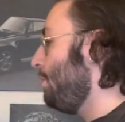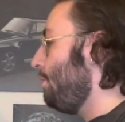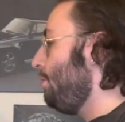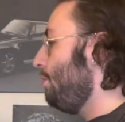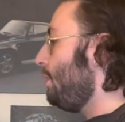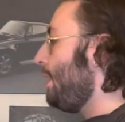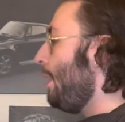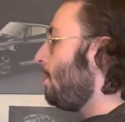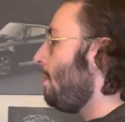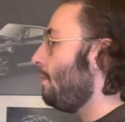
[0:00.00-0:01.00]
to
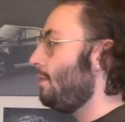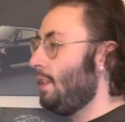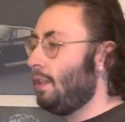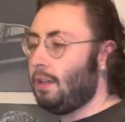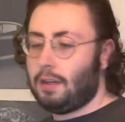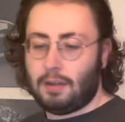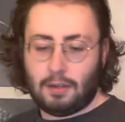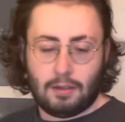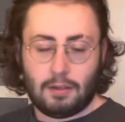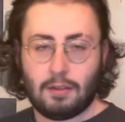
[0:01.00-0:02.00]
take off the
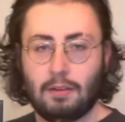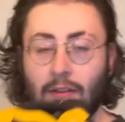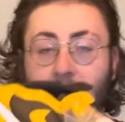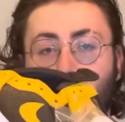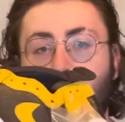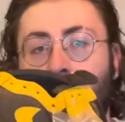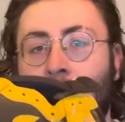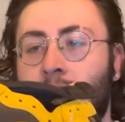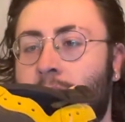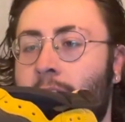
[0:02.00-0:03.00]
lace
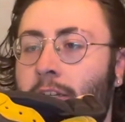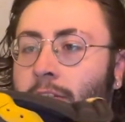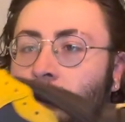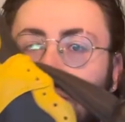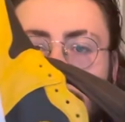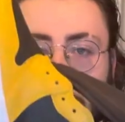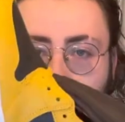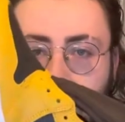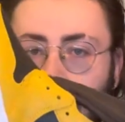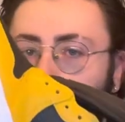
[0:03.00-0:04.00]
bags and
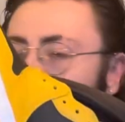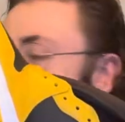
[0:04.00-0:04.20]
lacing the